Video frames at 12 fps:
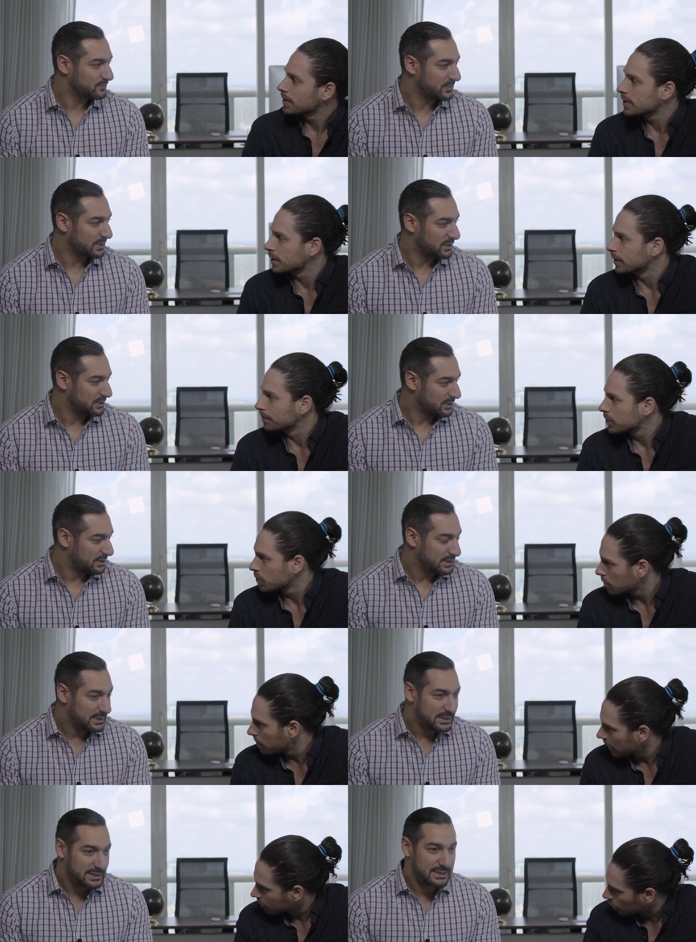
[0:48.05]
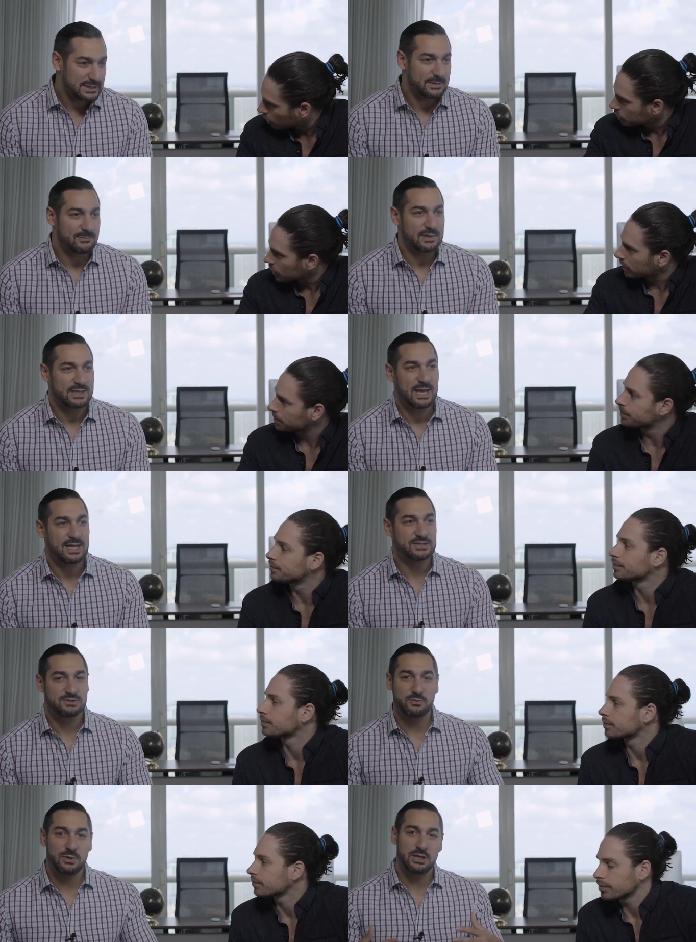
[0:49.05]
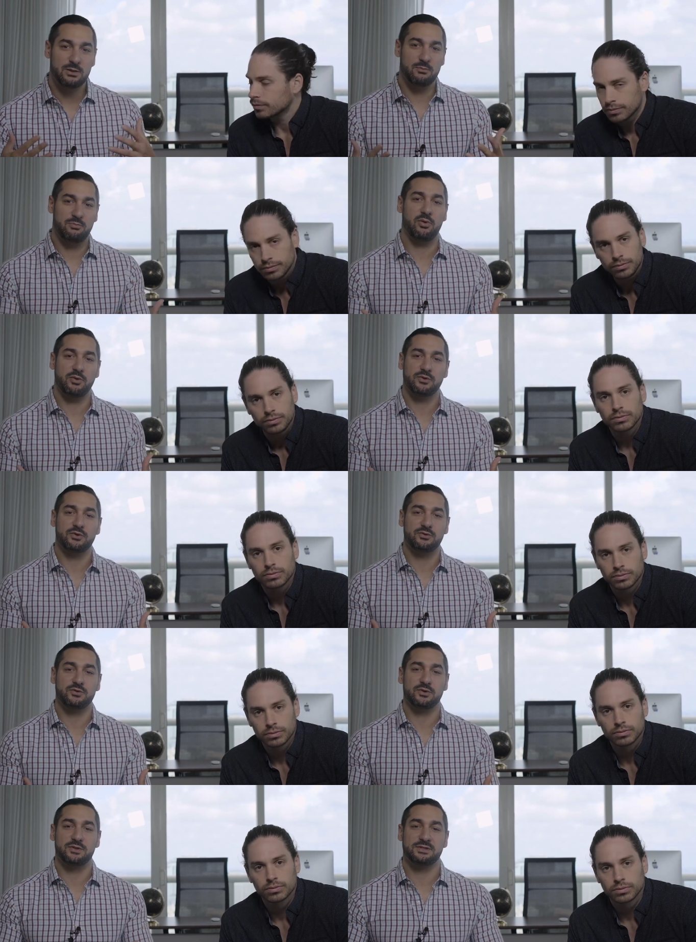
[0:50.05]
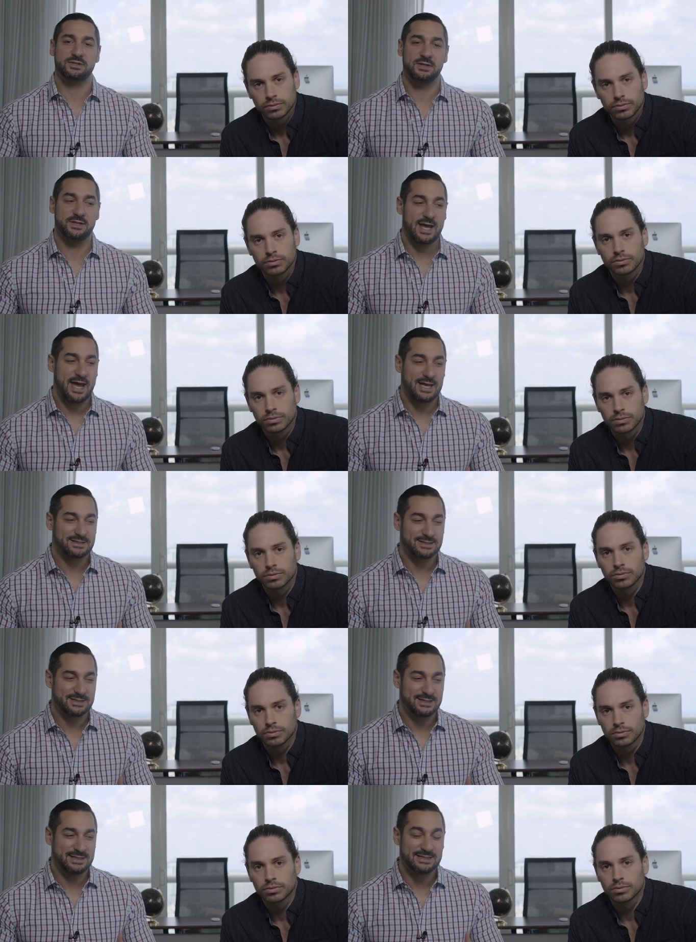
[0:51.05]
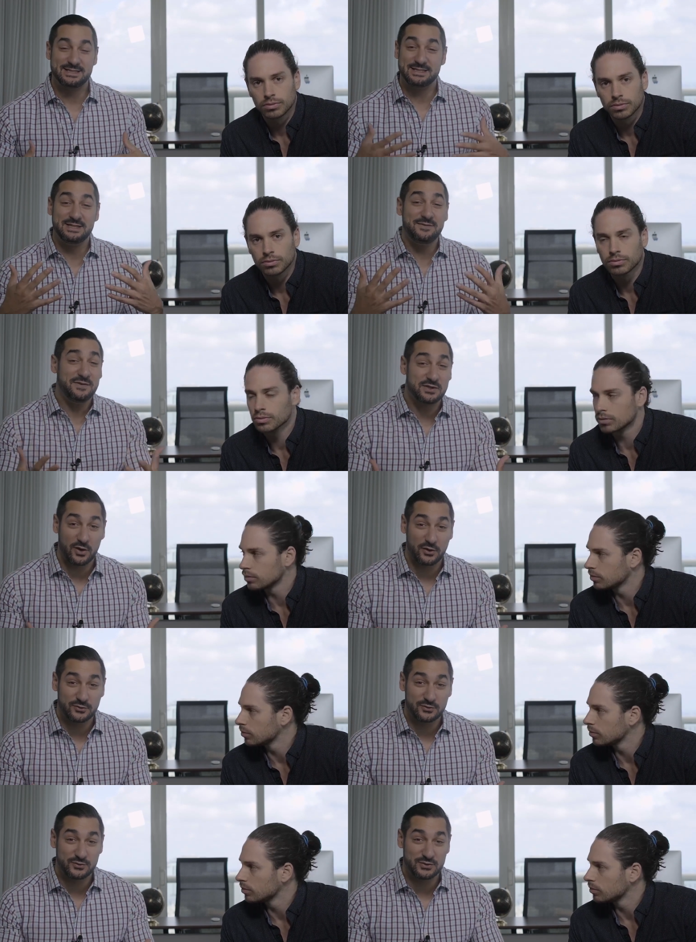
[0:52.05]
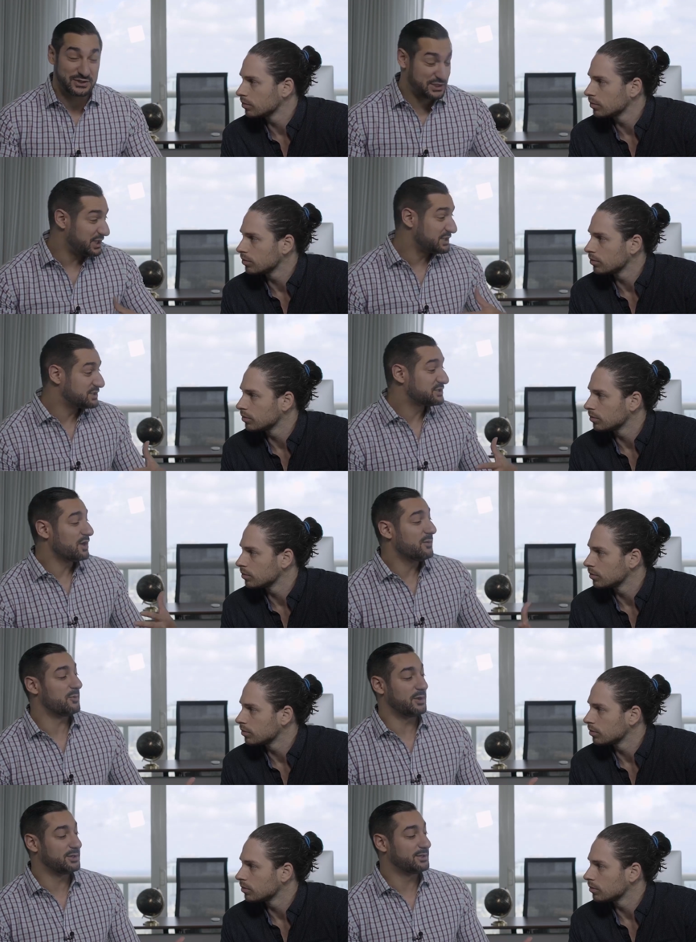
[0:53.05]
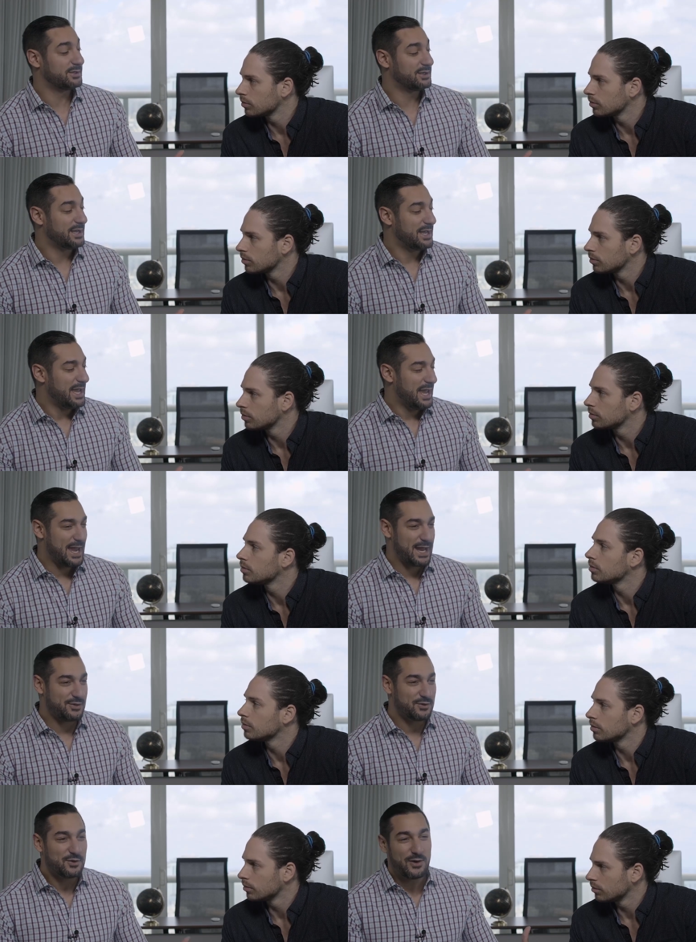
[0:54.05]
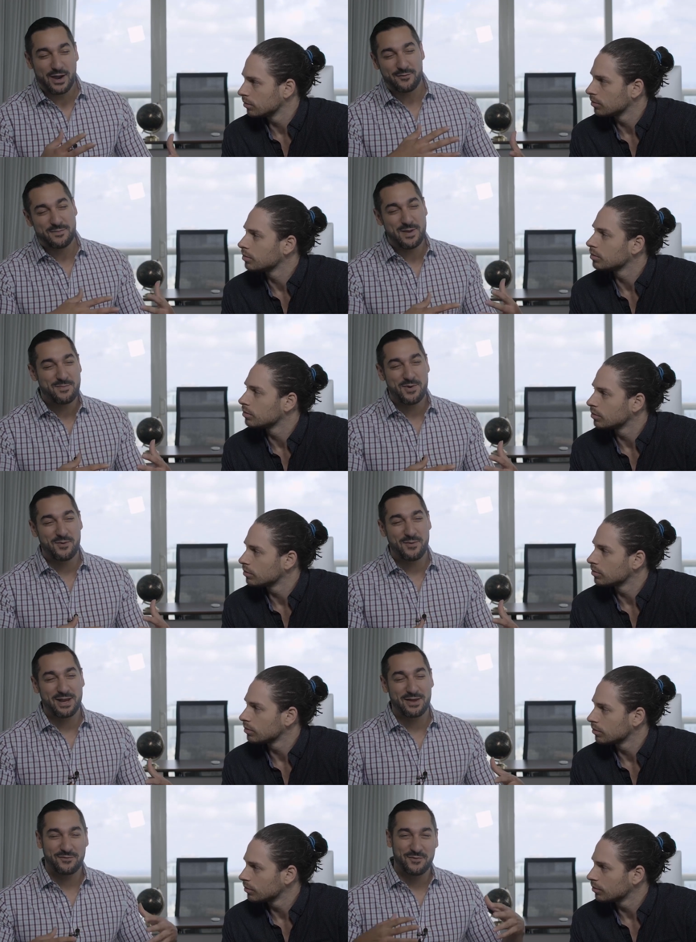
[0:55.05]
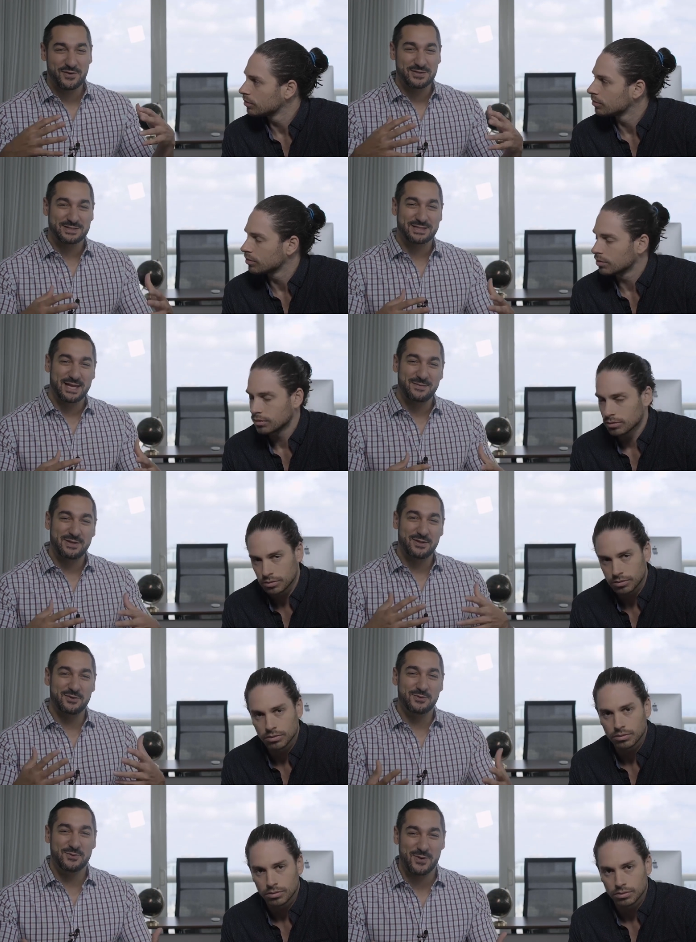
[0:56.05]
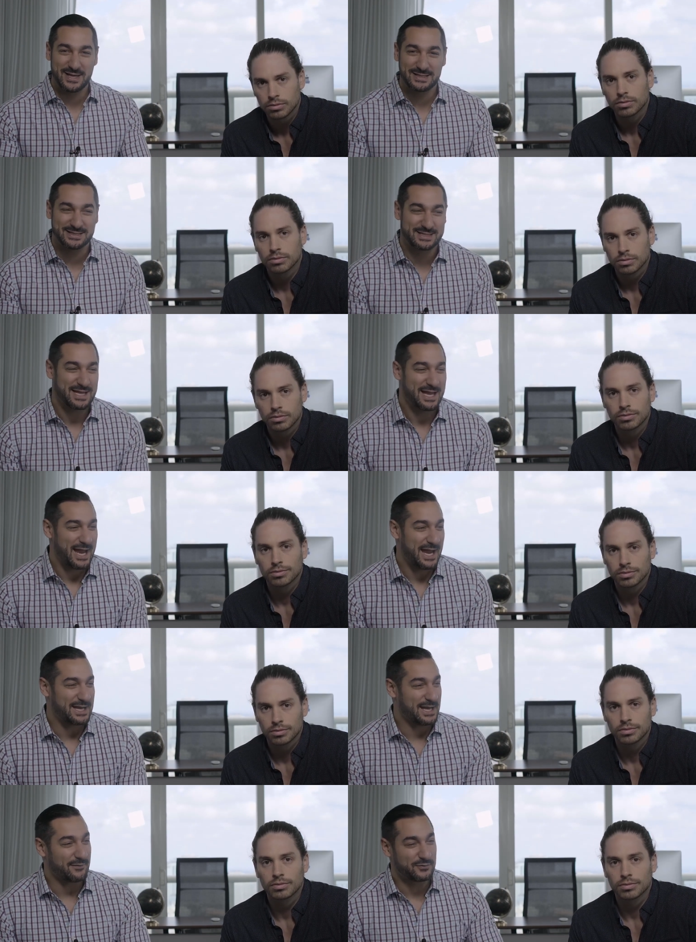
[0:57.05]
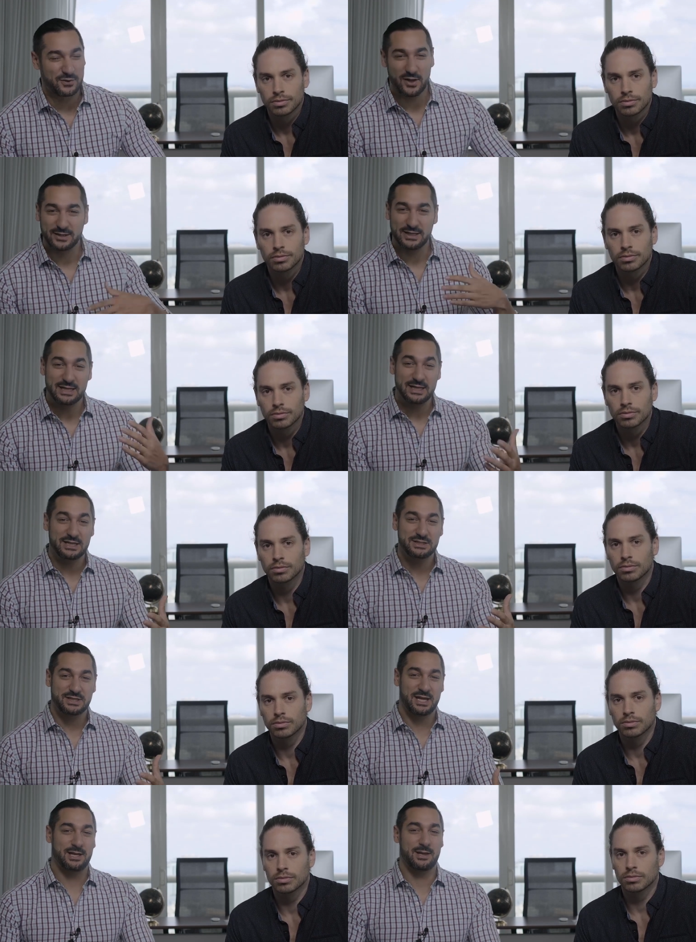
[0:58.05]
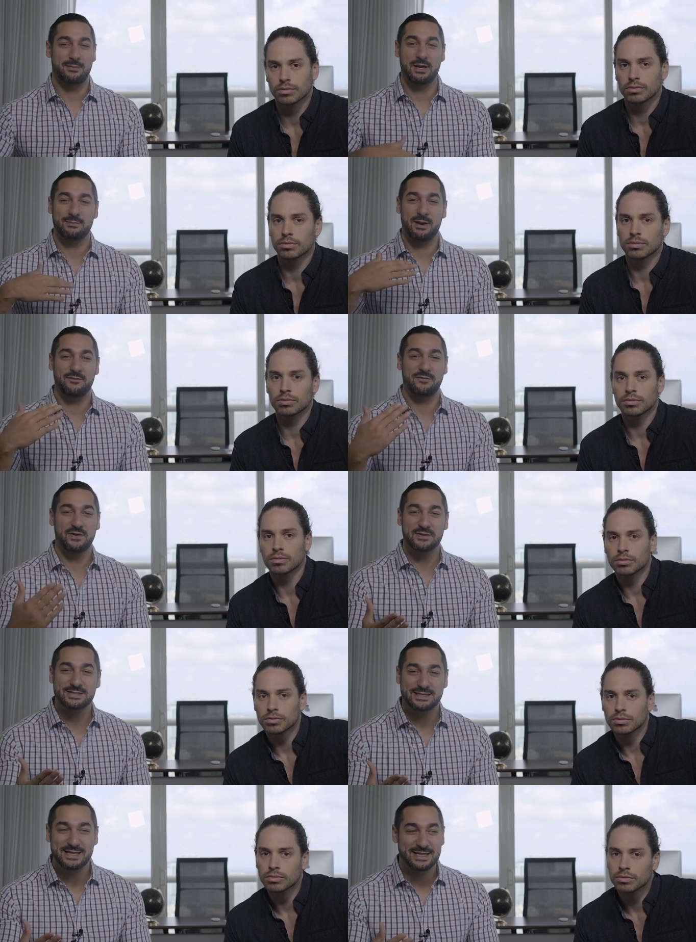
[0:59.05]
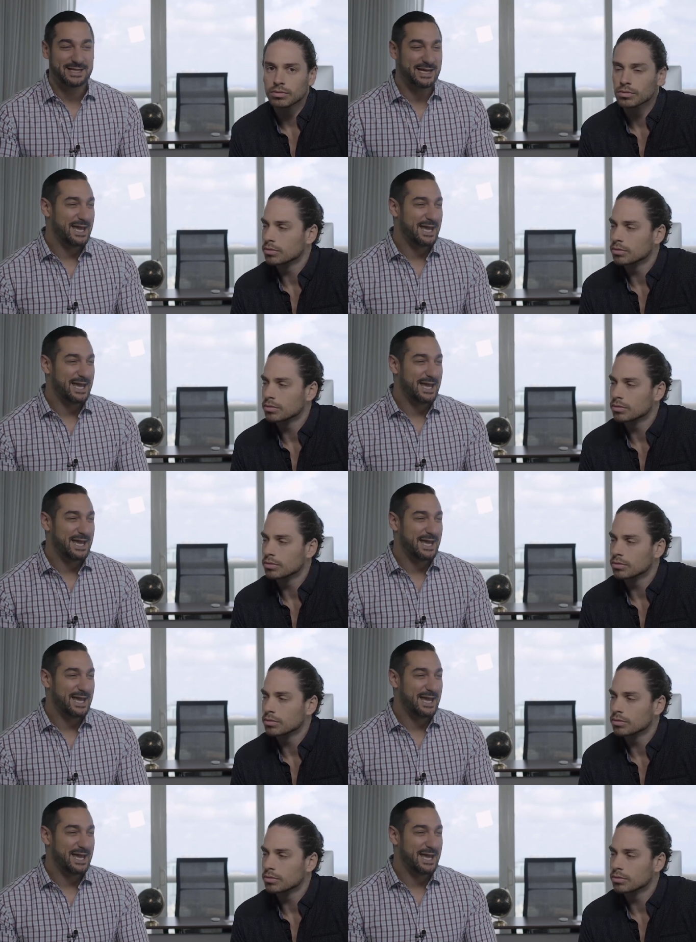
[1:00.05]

Speaker 1: isn't it? It's all about culture. Yeah, it's really important to understand that it's difficult to change someone. And you know, I remember when I first came in the US and I have to learn English and I met my fiance,